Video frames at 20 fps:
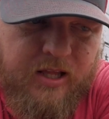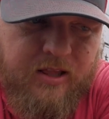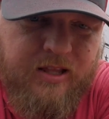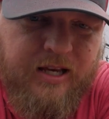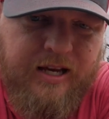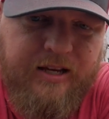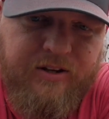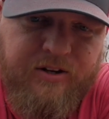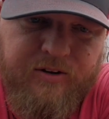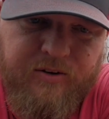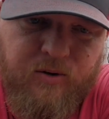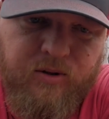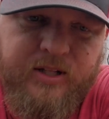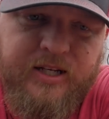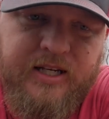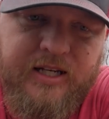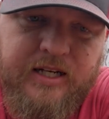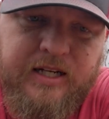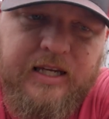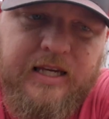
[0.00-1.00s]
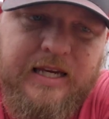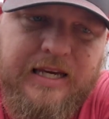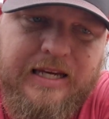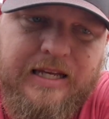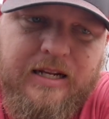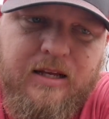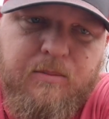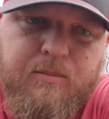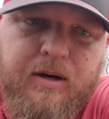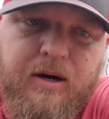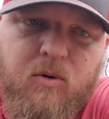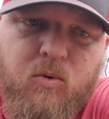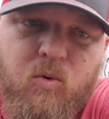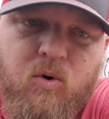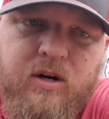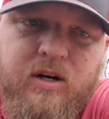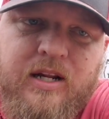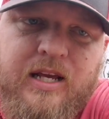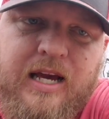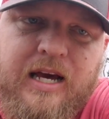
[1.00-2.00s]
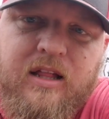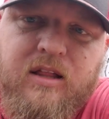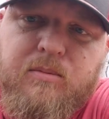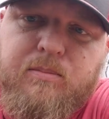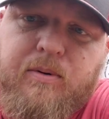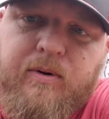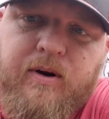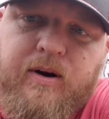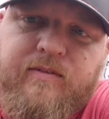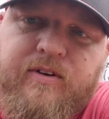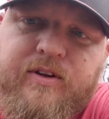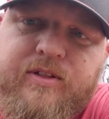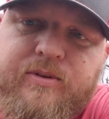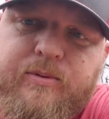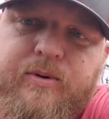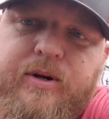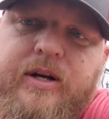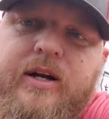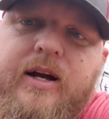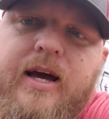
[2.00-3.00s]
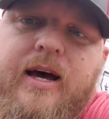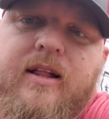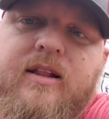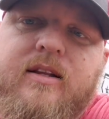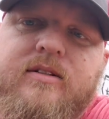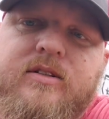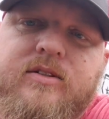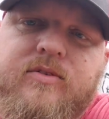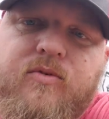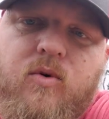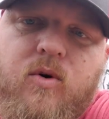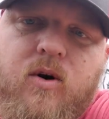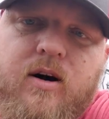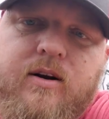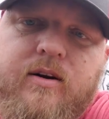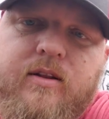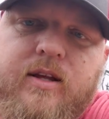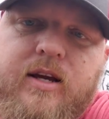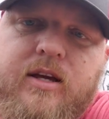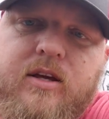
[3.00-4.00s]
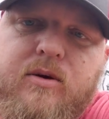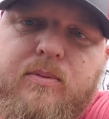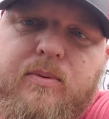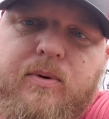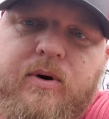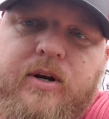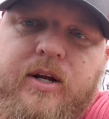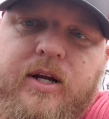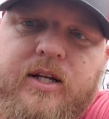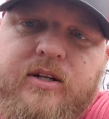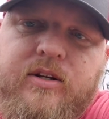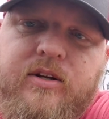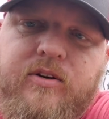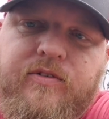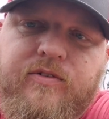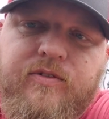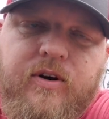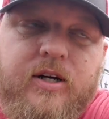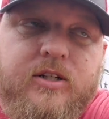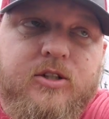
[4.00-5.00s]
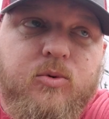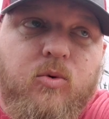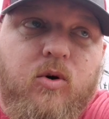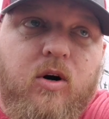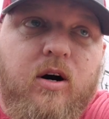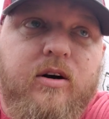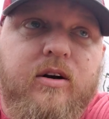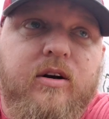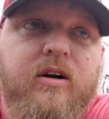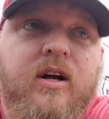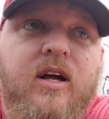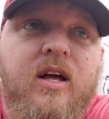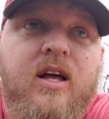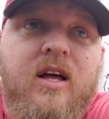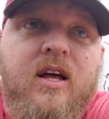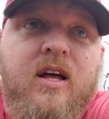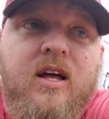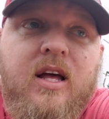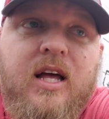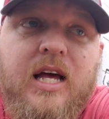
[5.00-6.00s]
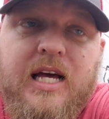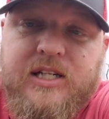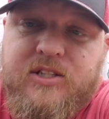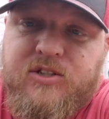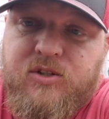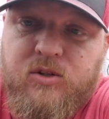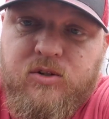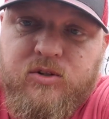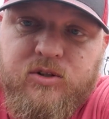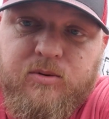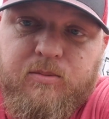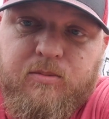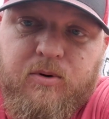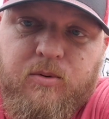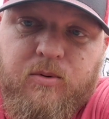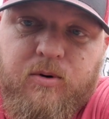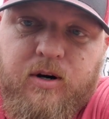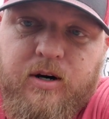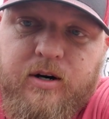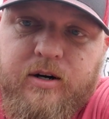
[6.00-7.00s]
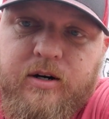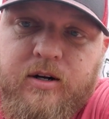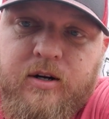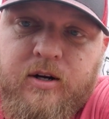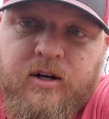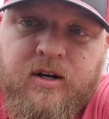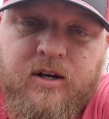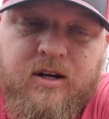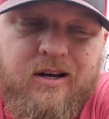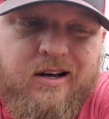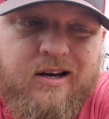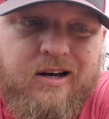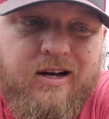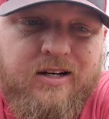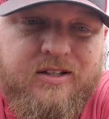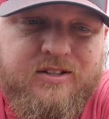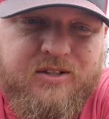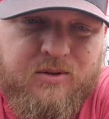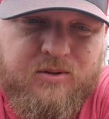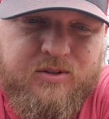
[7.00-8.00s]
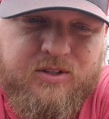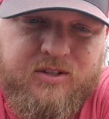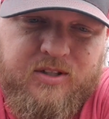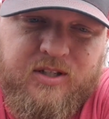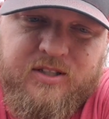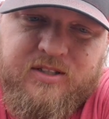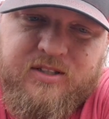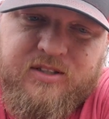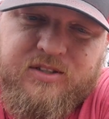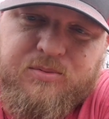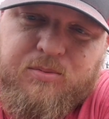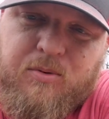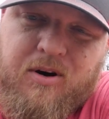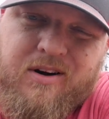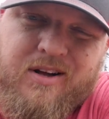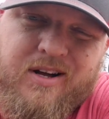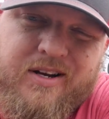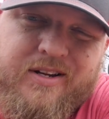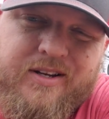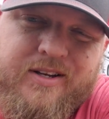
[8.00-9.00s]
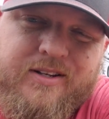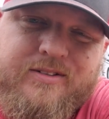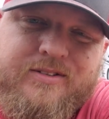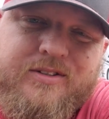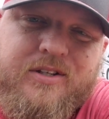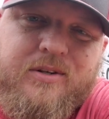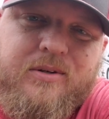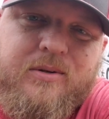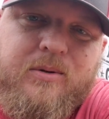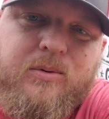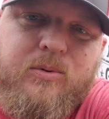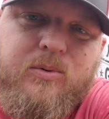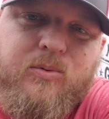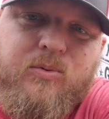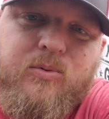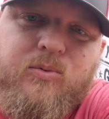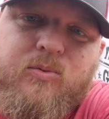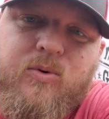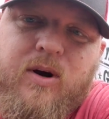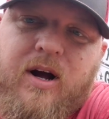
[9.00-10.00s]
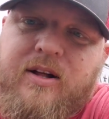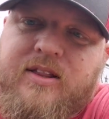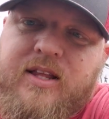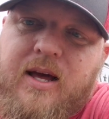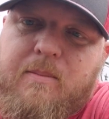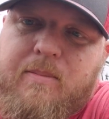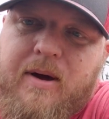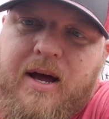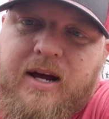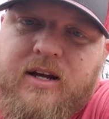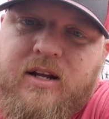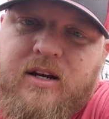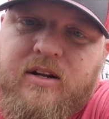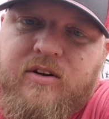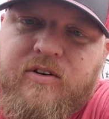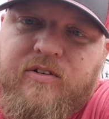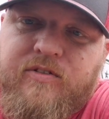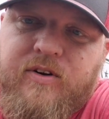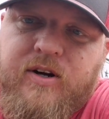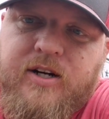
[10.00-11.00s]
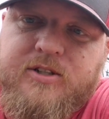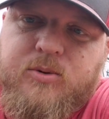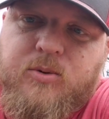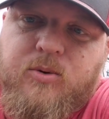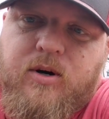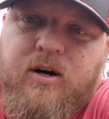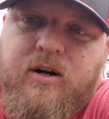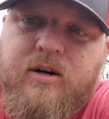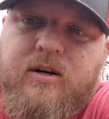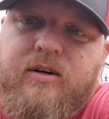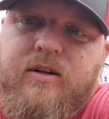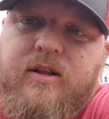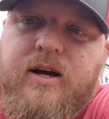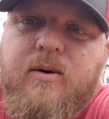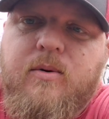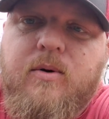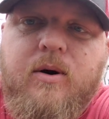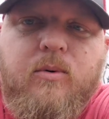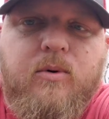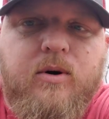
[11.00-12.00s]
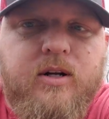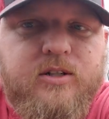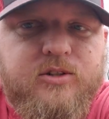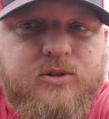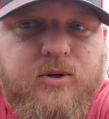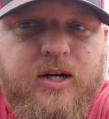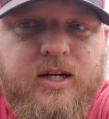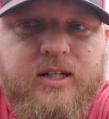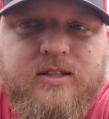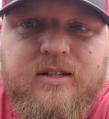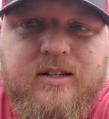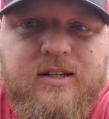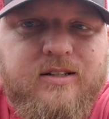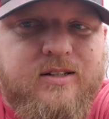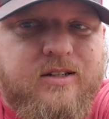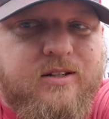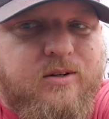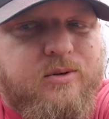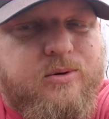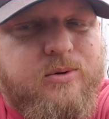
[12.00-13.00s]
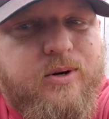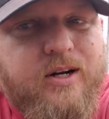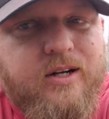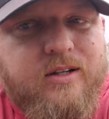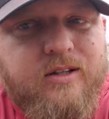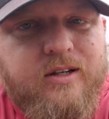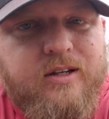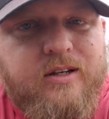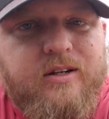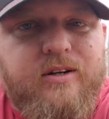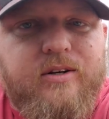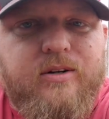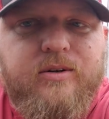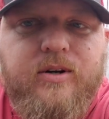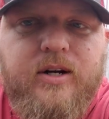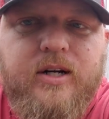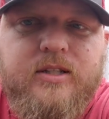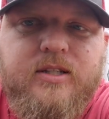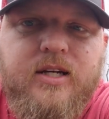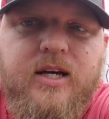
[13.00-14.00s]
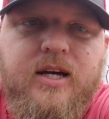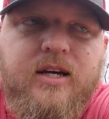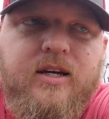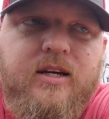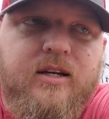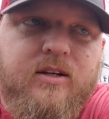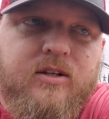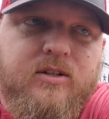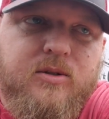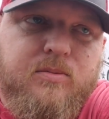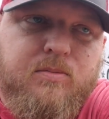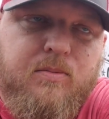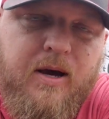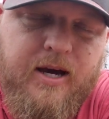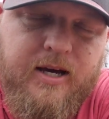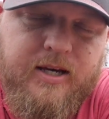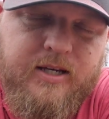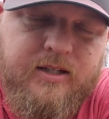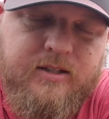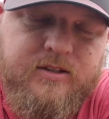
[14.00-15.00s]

that you're only going to get about 1 gallon per every 3 gallons of water that you put into your fresh water as usable water. So it's a smart idea to route that back into your fresh water. That way, when it drains, it doesn't go directly into your gray tank. It goes back